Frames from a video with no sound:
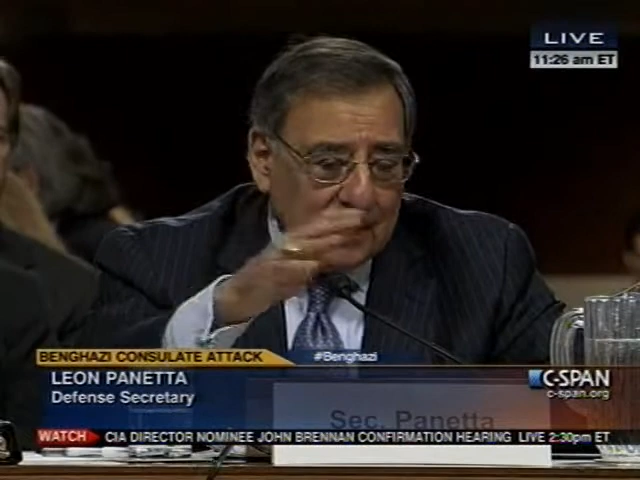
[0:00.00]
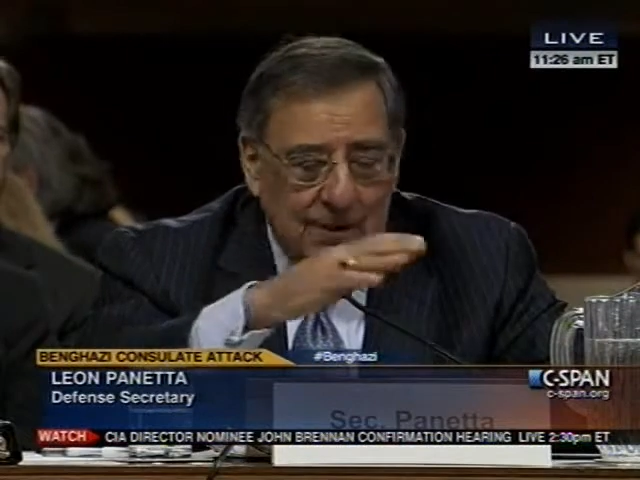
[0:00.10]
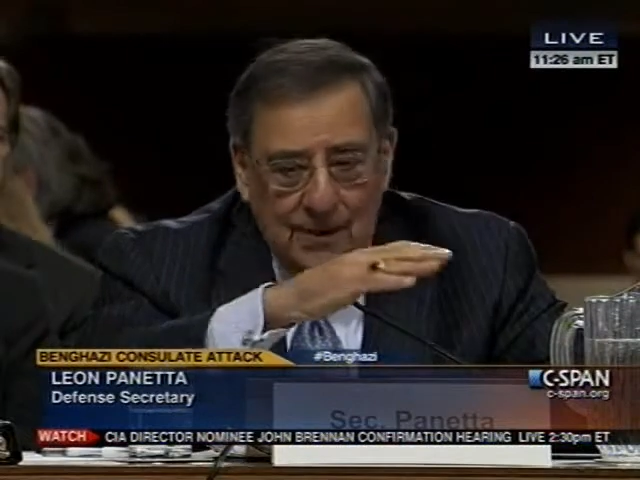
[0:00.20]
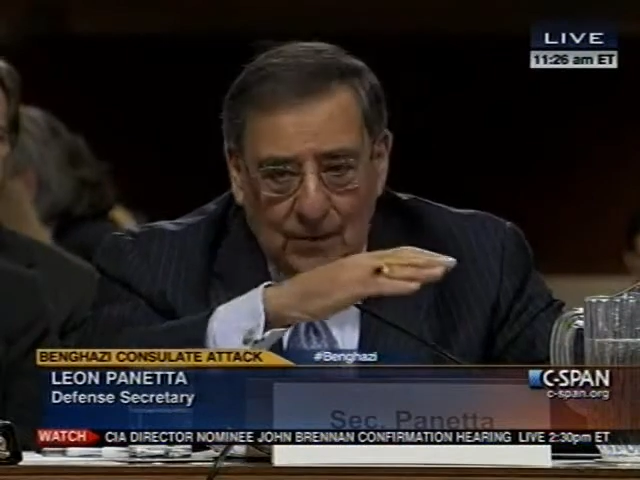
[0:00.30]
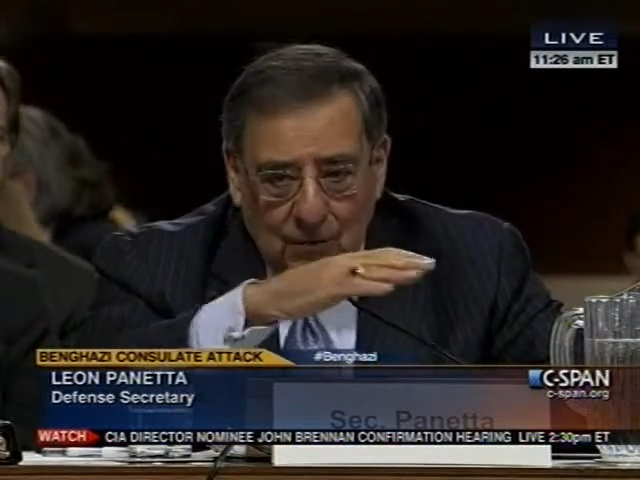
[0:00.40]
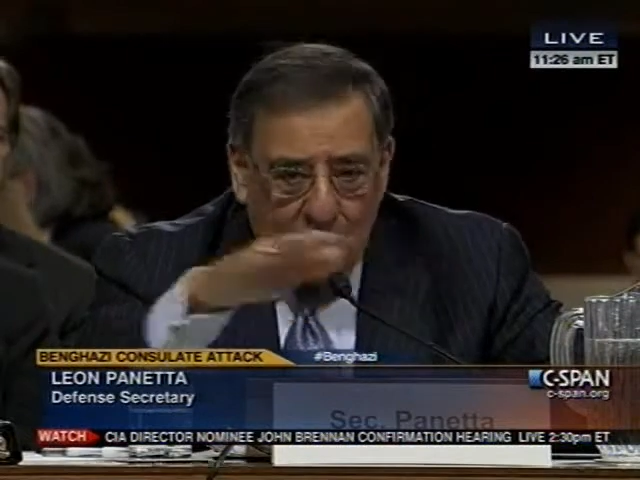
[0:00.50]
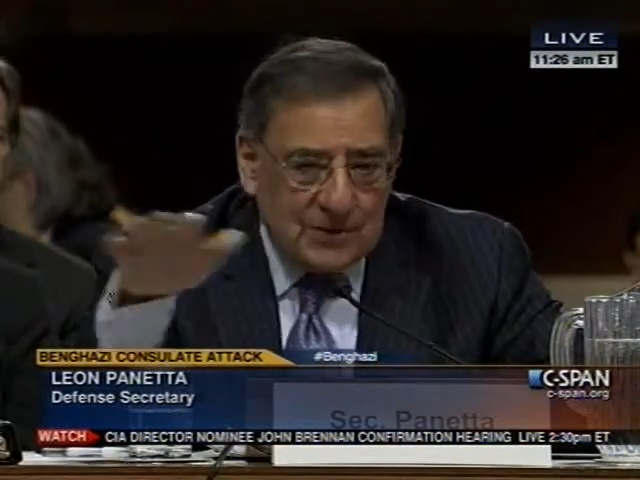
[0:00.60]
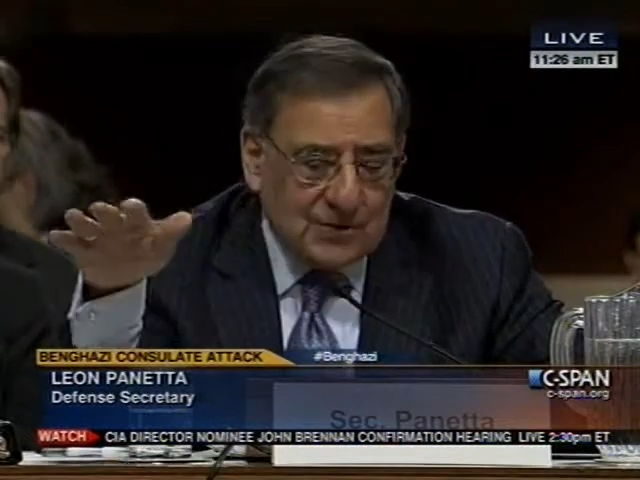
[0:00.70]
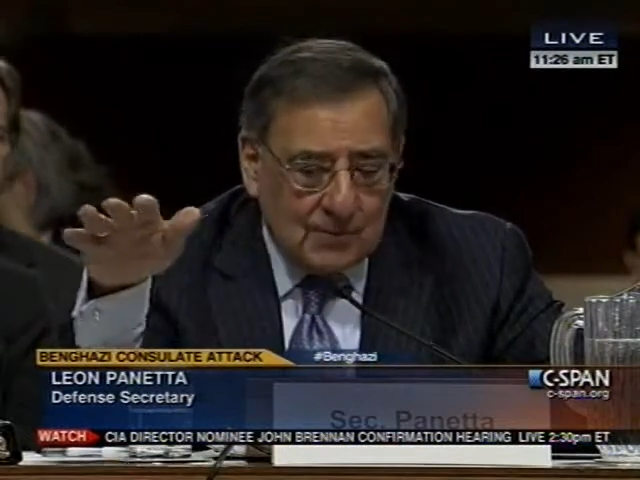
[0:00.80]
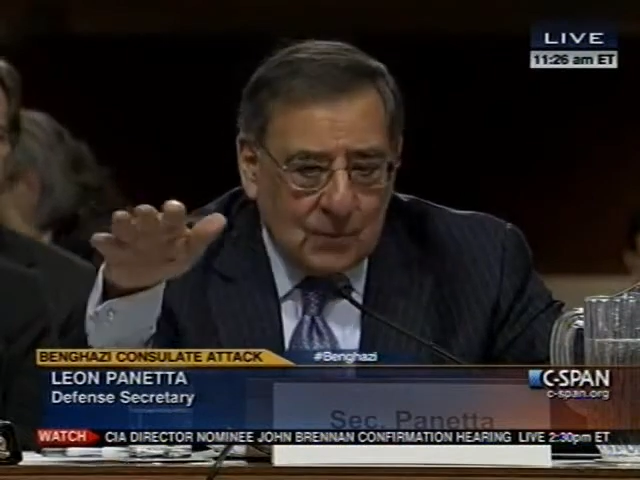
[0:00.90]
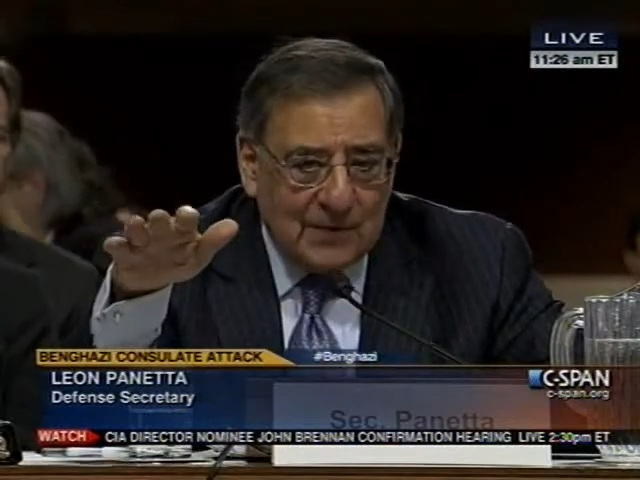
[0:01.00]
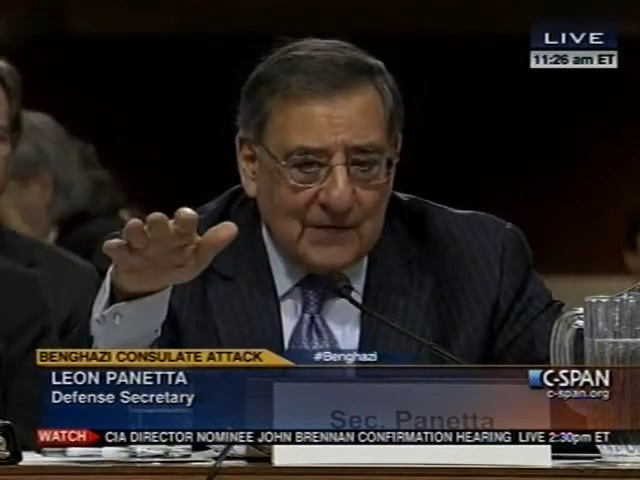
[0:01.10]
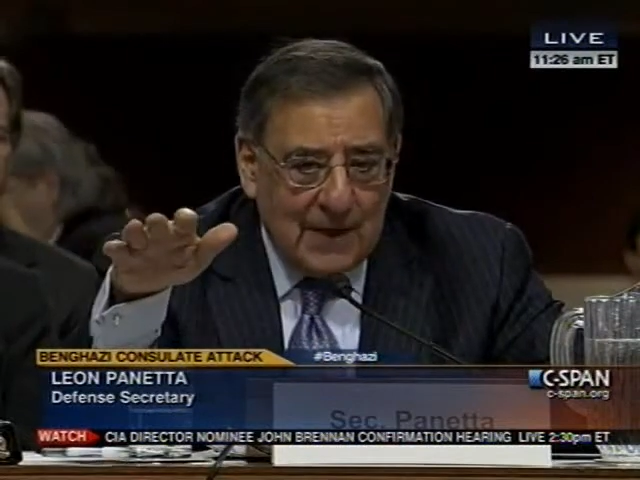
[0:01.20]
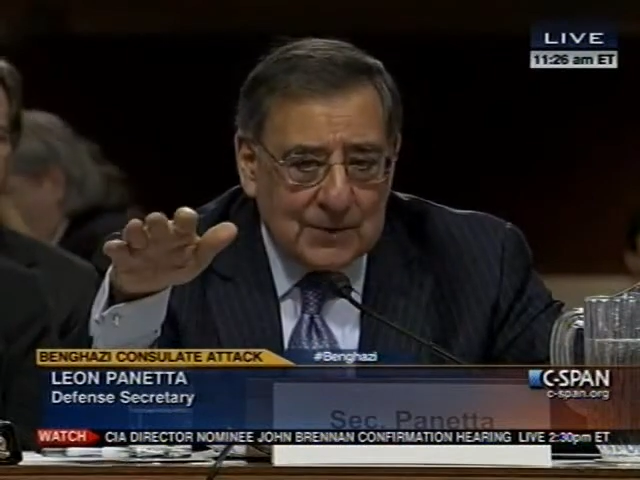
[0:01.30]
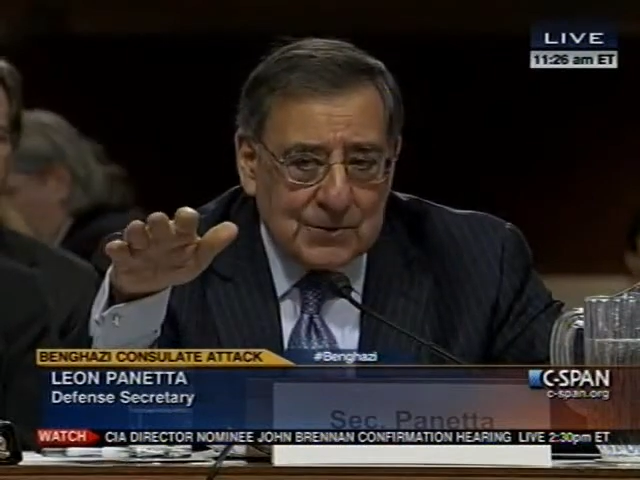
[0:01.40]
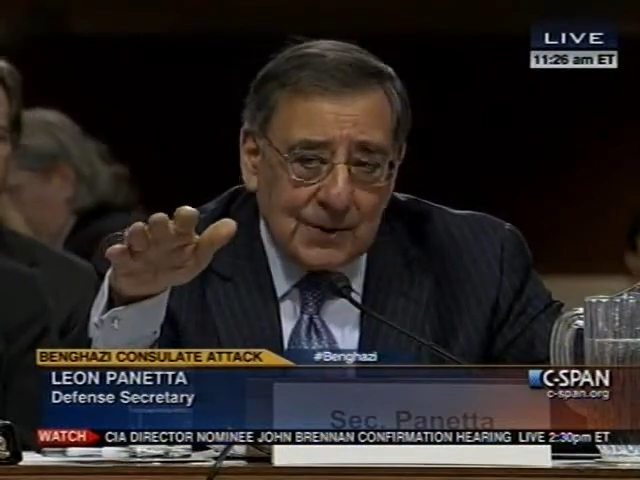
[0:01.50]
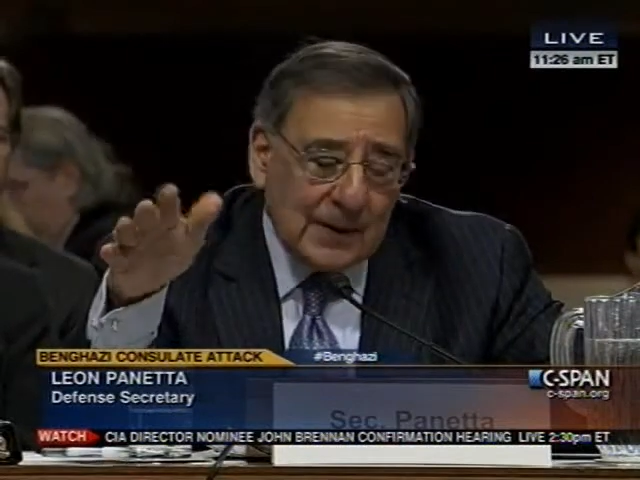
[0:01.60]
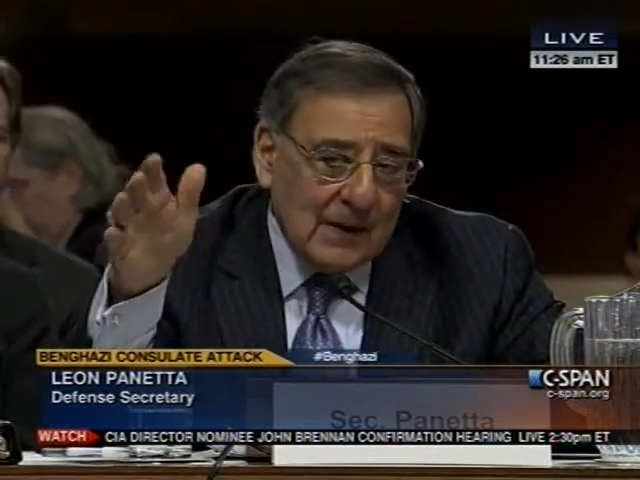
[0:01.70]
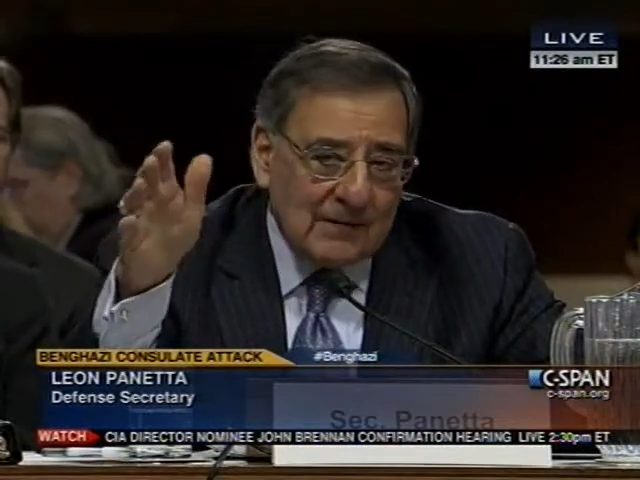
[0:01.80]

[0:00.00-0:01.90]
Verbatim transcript: in an across the board fashion,